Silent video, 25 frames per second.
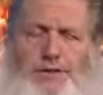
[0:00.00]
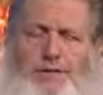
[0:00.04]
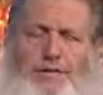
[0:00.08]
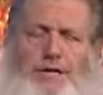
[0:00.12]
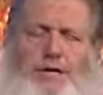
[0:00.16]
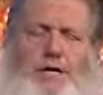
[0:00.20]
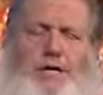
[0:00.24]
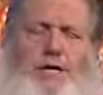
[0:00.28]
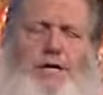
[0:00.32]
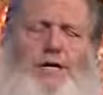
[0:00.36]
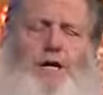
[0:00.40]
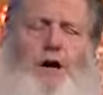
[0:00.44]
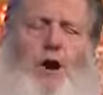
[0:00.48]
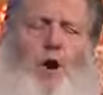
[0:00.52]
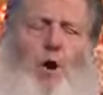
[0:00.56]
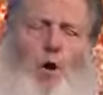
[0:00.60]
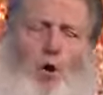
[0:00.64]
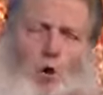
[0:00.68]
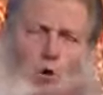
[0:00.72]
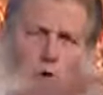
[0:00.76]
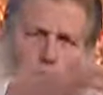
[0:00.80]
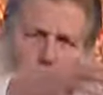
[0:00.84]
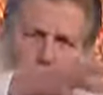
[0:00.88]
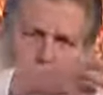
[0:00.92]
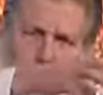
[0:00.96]
then
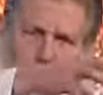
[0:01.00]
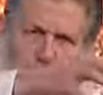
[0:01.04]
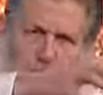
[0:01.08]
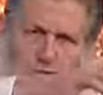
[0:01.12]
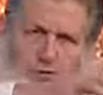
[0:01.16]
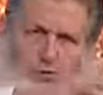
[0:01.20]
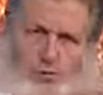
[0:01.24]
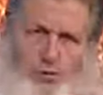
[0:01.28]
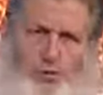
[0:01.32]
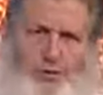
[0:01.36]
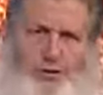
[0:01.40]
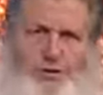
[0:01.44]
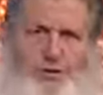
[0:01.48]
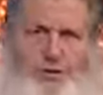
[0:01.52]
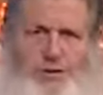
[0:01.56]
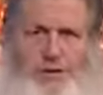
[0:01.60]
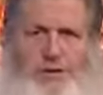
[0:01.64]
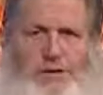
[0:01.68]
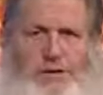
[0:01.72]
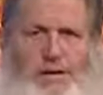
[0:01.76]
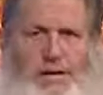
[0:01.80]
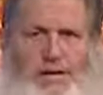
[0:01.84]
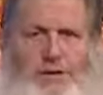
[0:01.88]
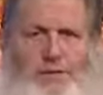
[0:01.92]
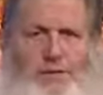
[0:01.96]
all of this works
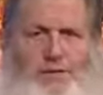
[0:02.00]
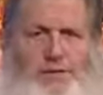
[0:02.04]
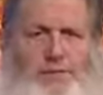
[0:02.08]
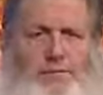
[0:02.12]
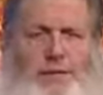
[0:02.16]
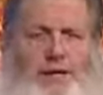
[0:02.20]
together